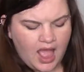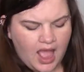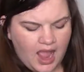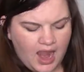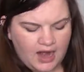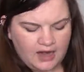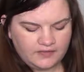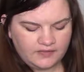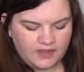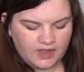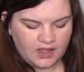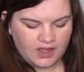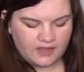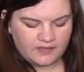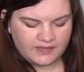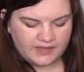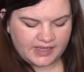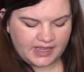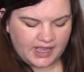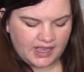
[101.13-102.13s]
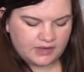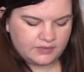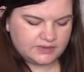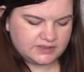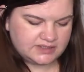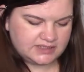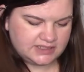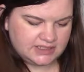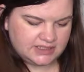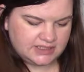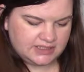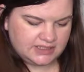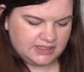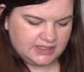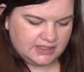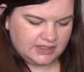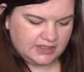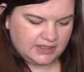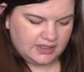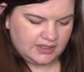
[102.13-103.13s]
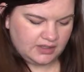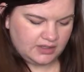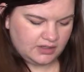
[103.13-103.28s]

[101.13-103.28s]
I thought that I was getting